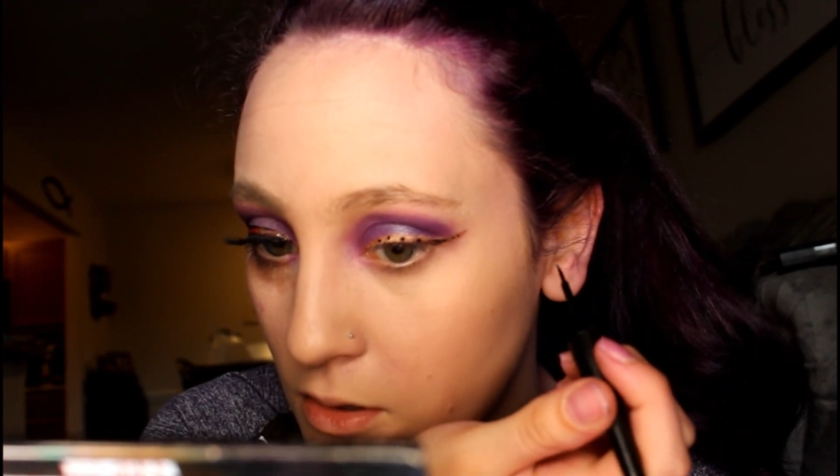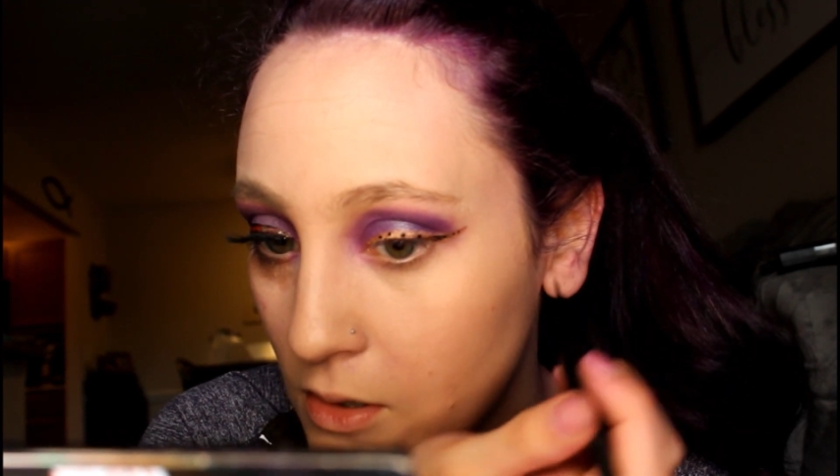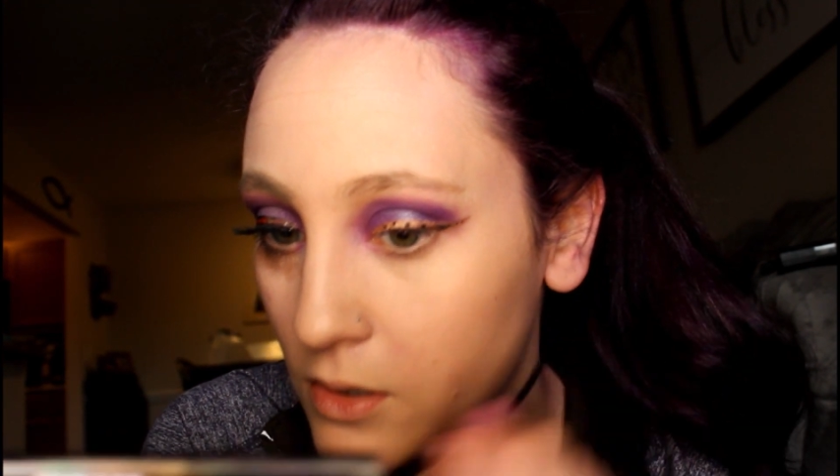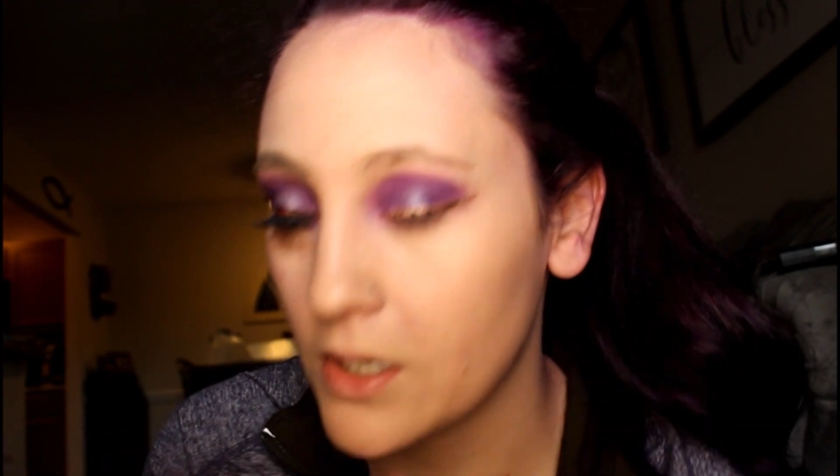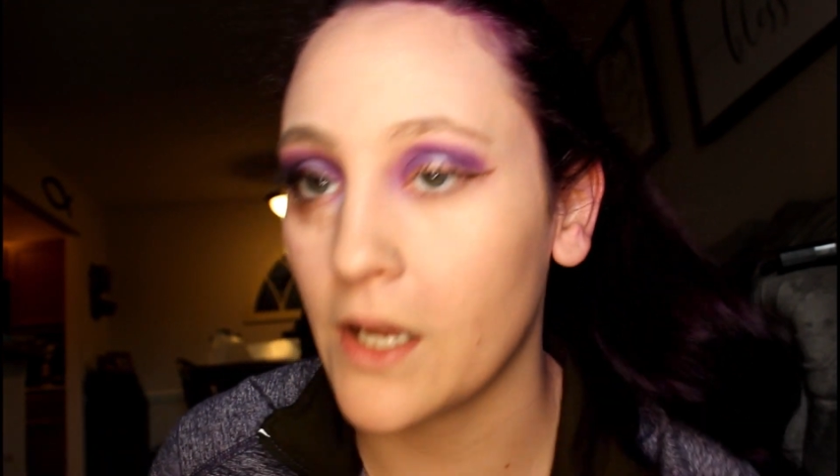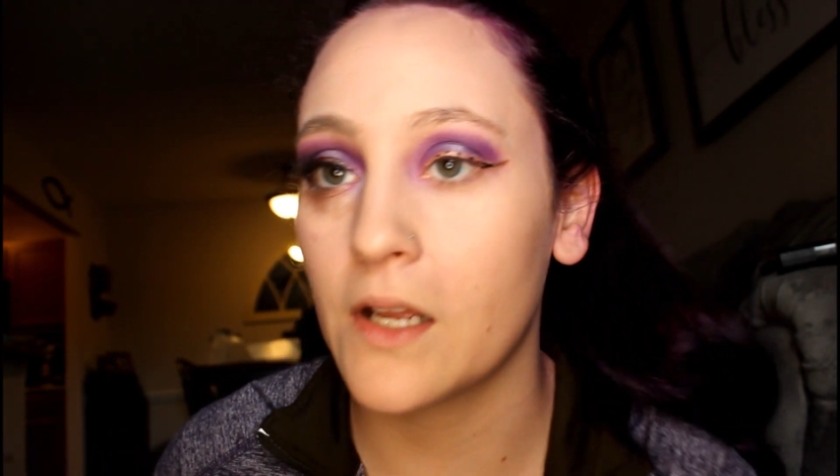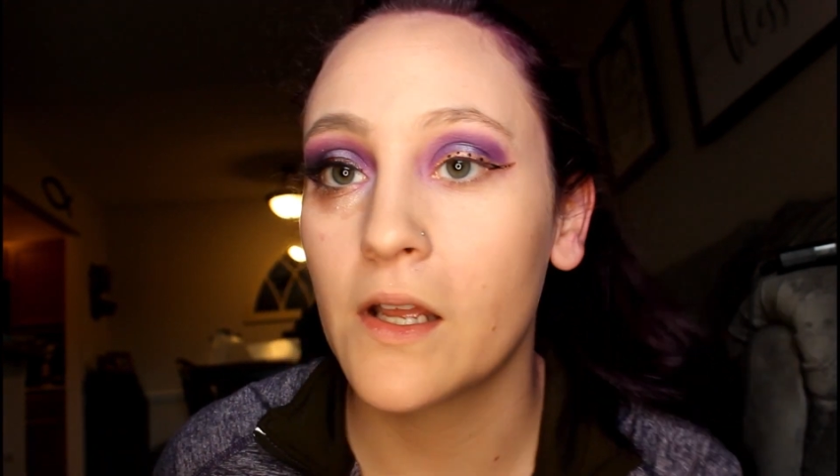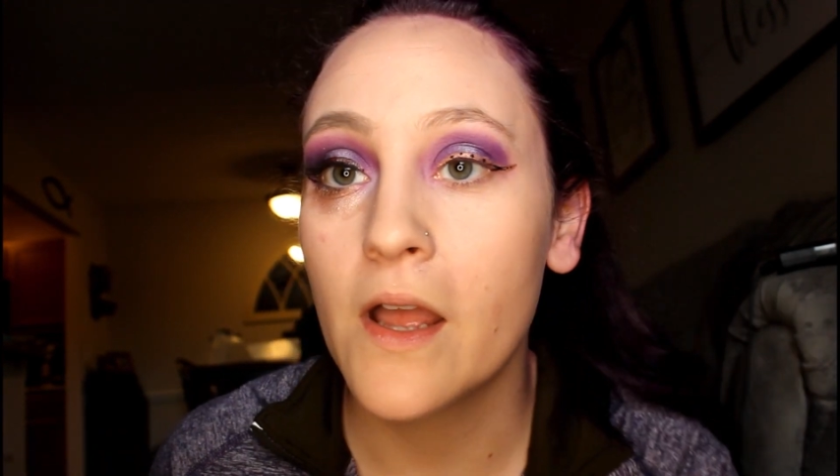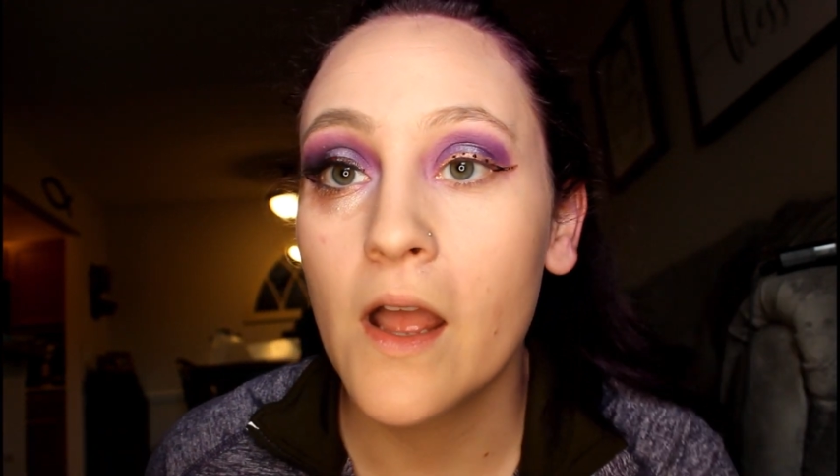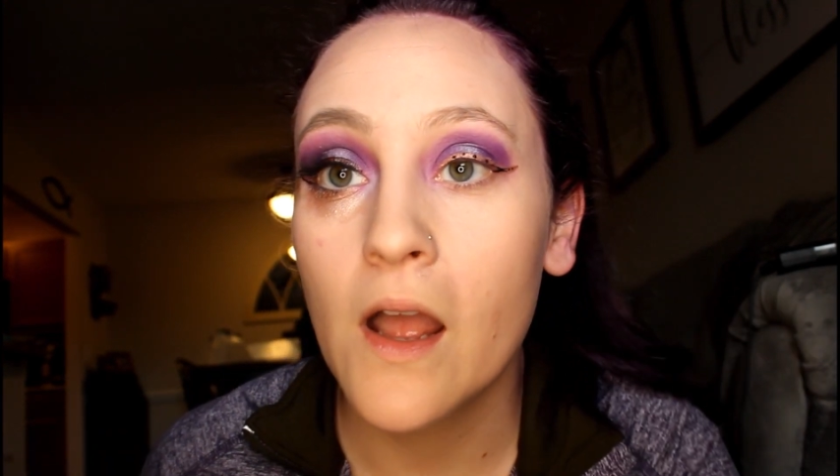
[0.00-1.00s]
Okay.
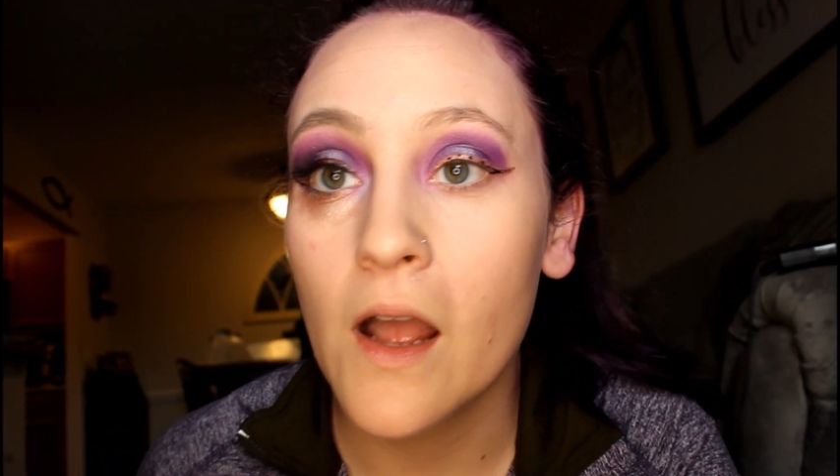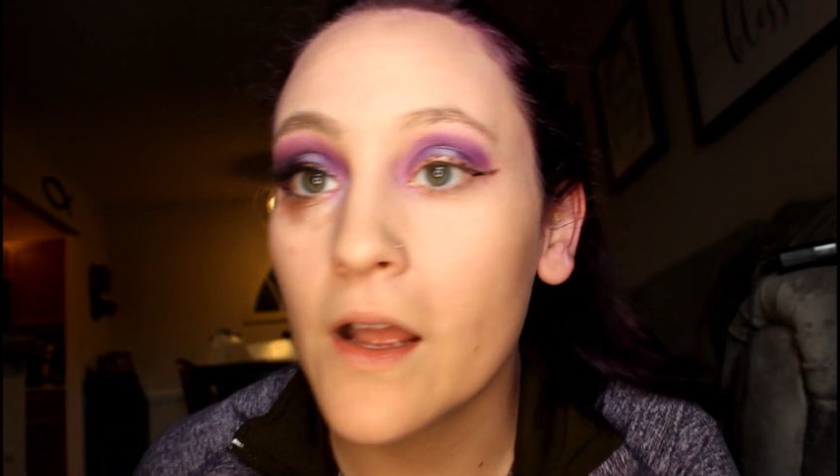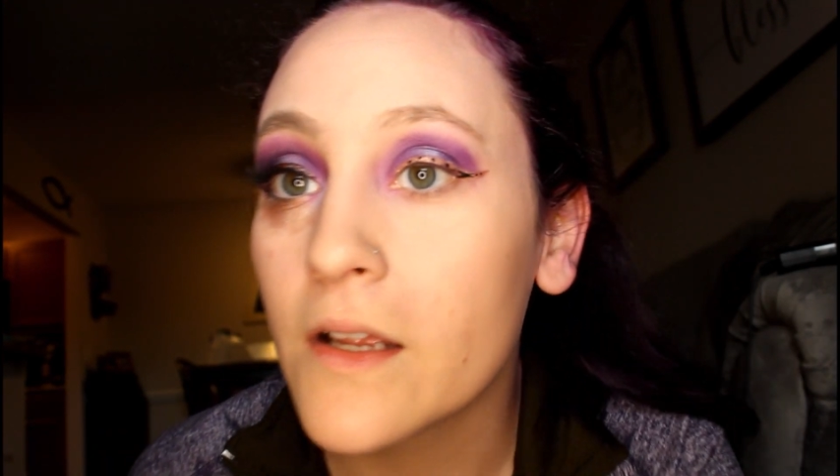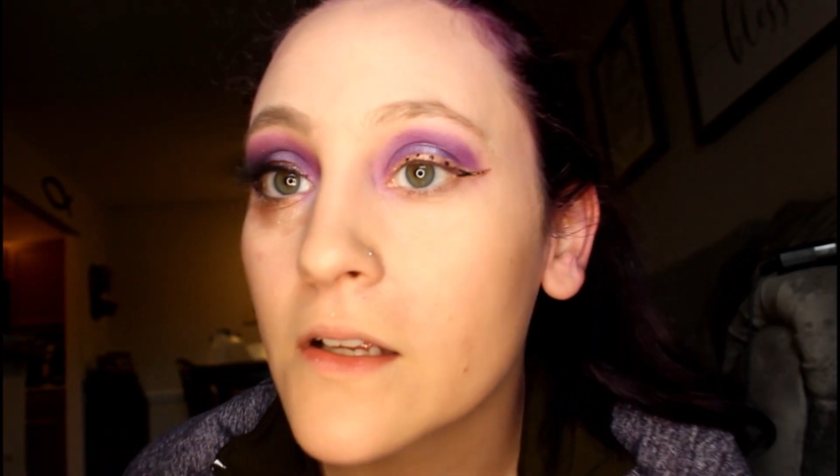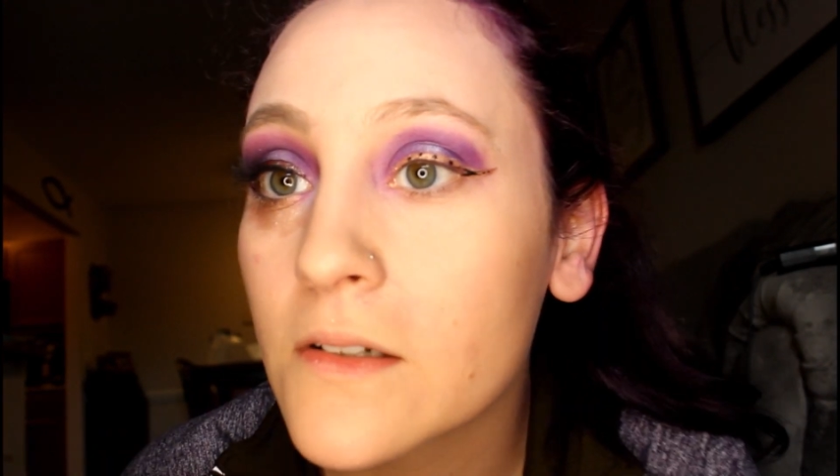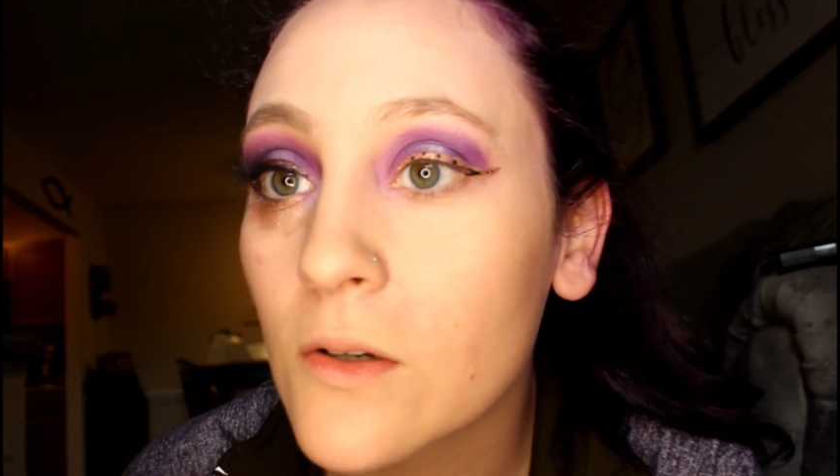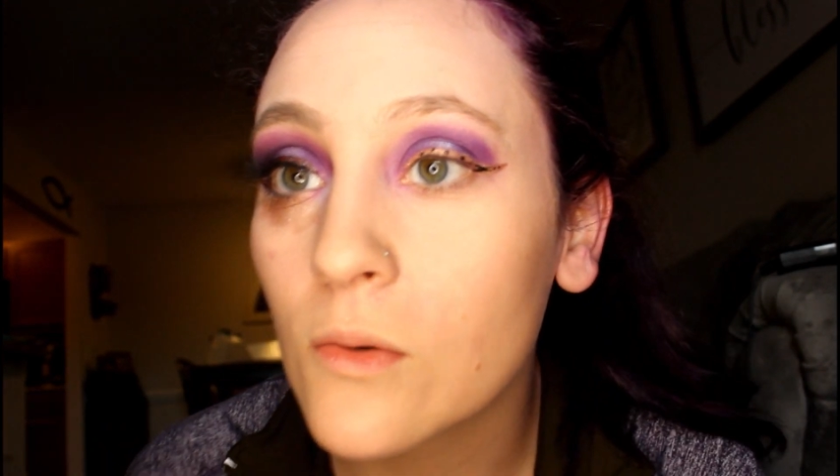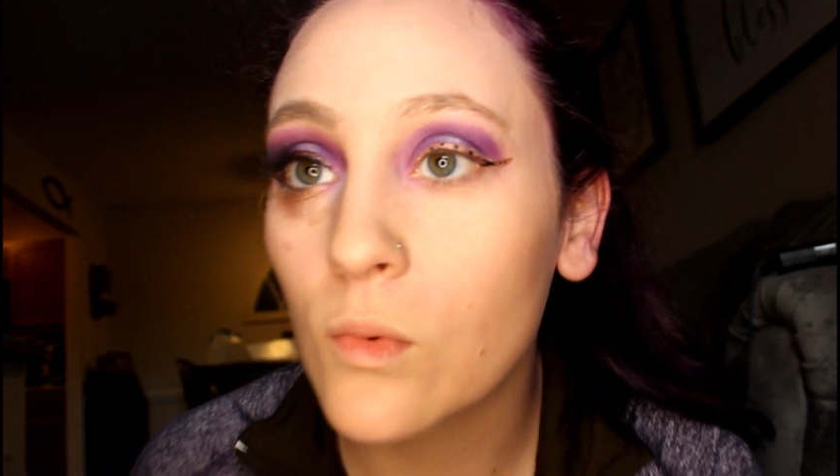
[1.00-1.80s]
And